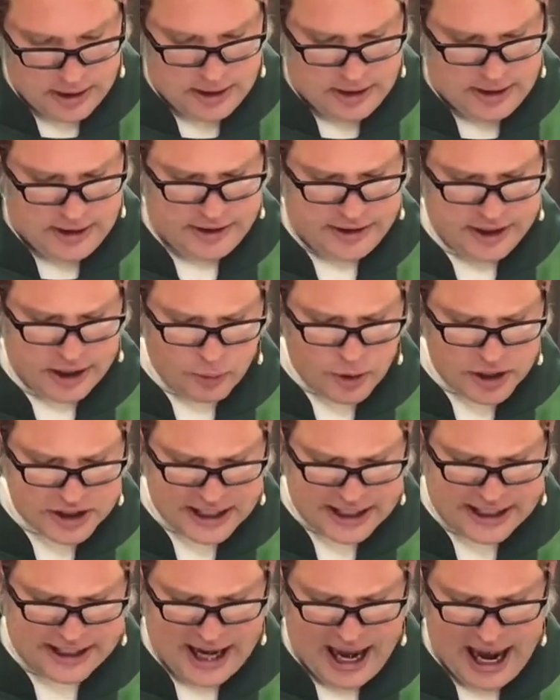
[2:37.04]
There was a
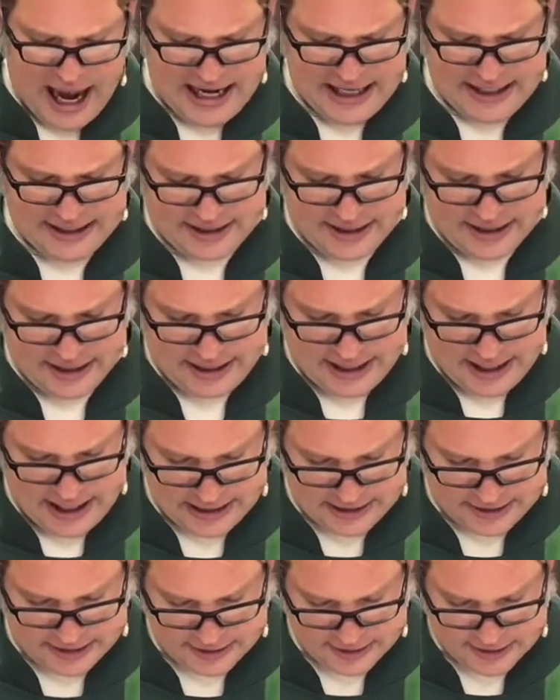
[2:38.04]
case
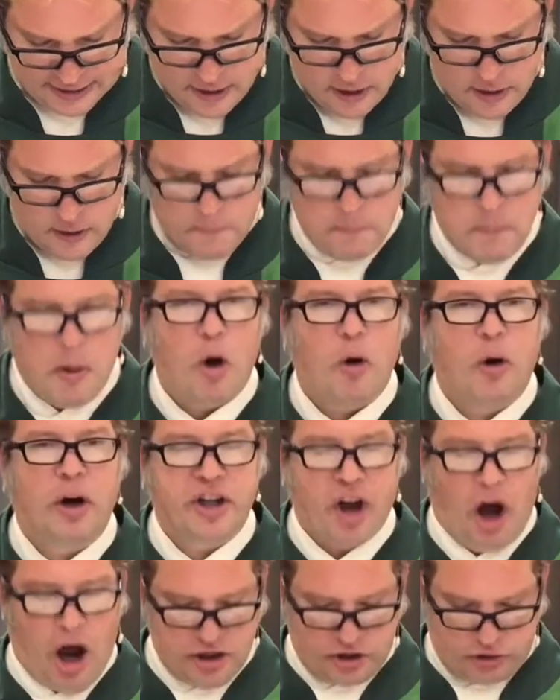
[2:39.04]
against Mullah
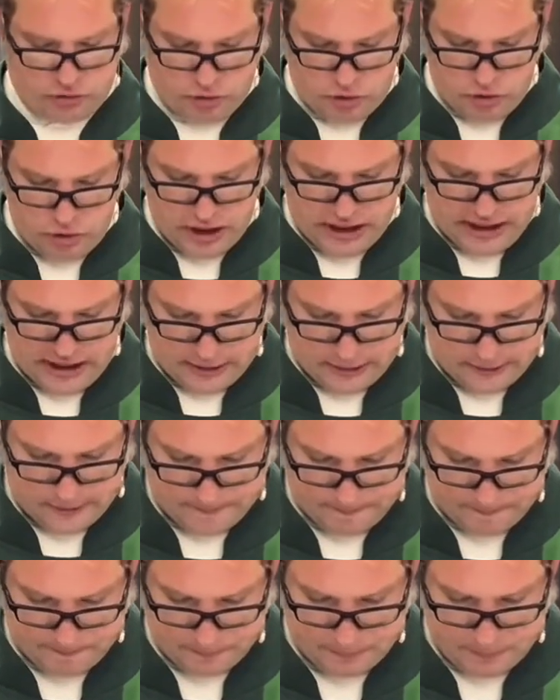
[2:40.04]
Nasruddin,
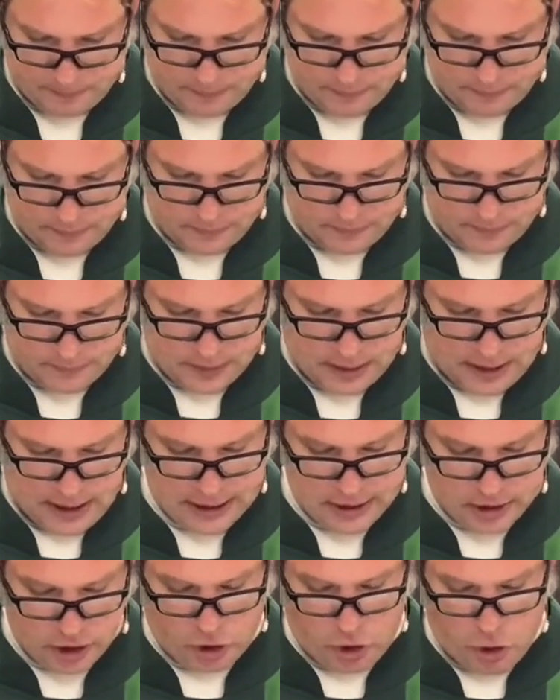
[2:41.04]
and
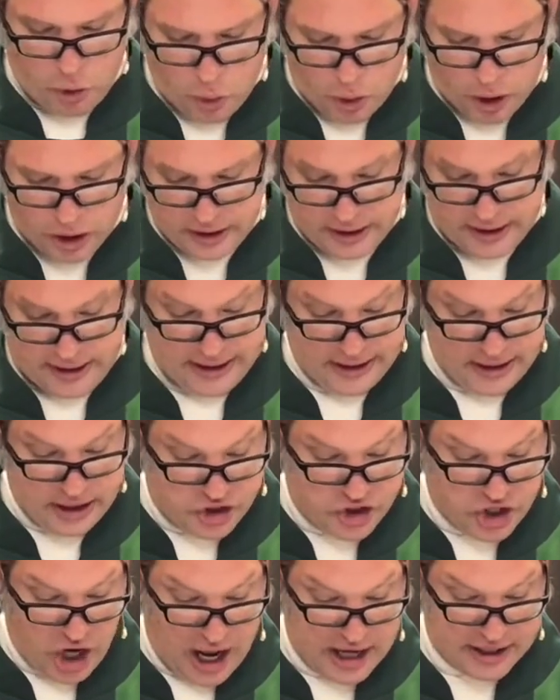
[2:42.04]
the court and the
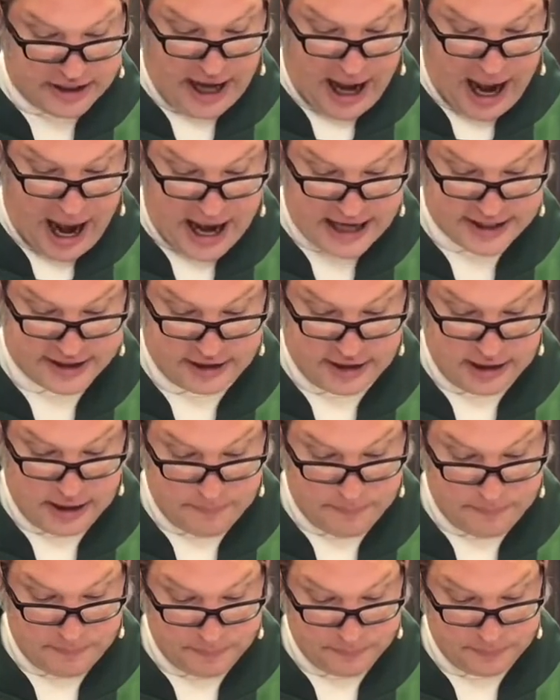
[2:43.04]
judge asked
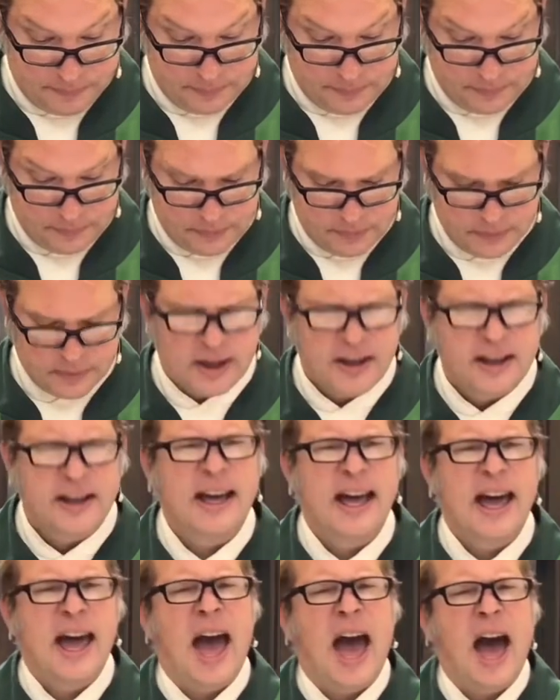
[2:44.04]
him,
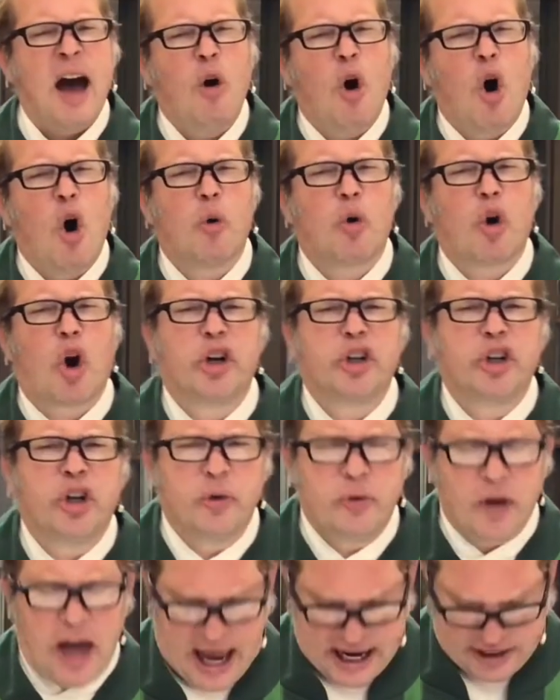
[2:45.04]
"How old are you,
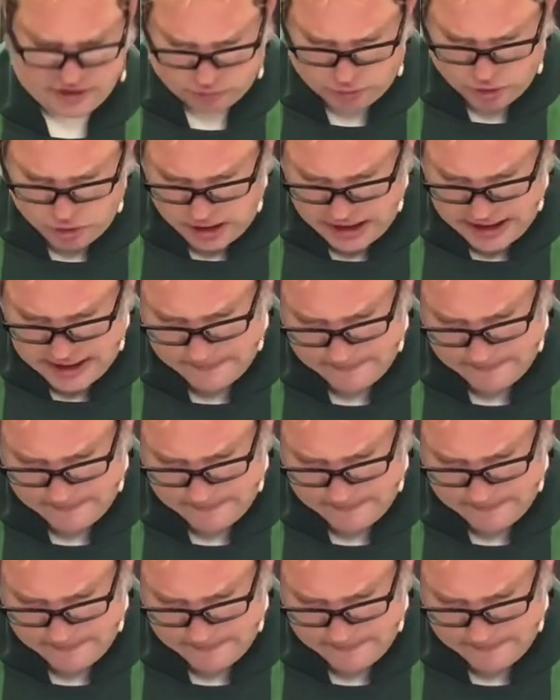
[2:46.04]
Nasruddin?"